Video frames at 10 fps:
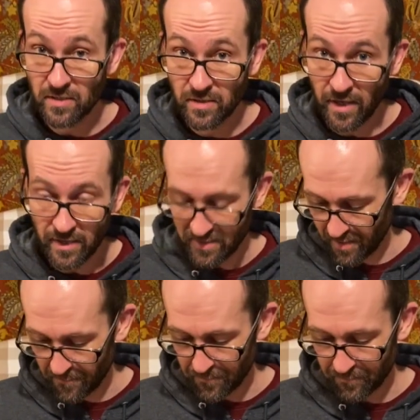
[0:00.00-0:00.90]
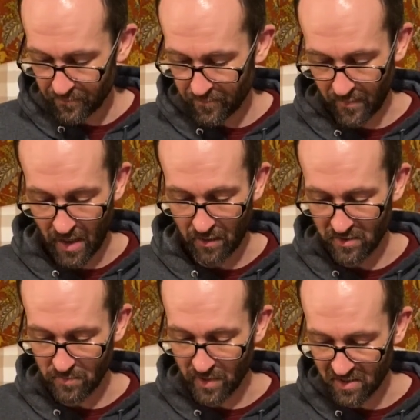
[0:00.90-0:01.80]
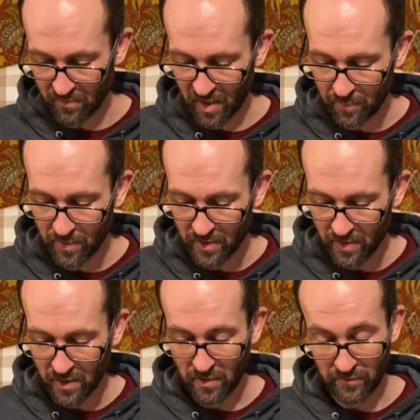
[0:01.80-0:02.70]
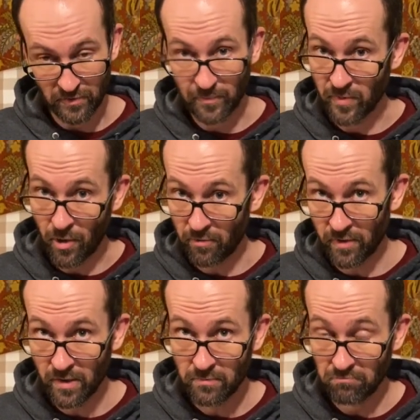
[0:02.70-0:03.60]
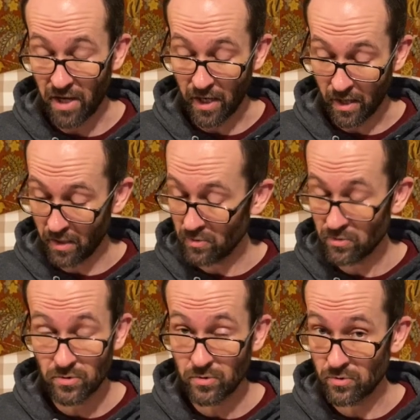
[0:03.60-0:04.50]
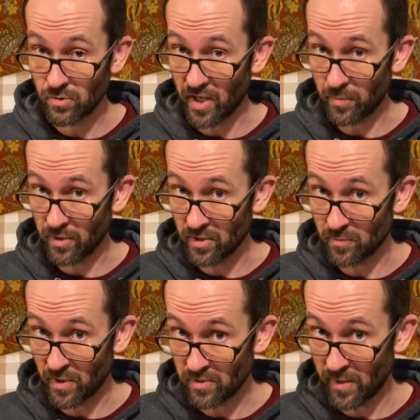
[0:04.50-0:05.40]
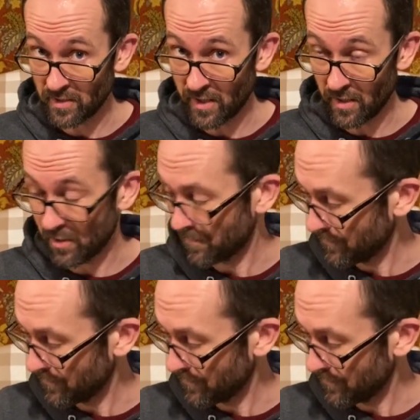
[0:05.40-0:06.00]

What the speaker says: cut. Now let's mix them up, flip them over, and try to put this puzzle back together.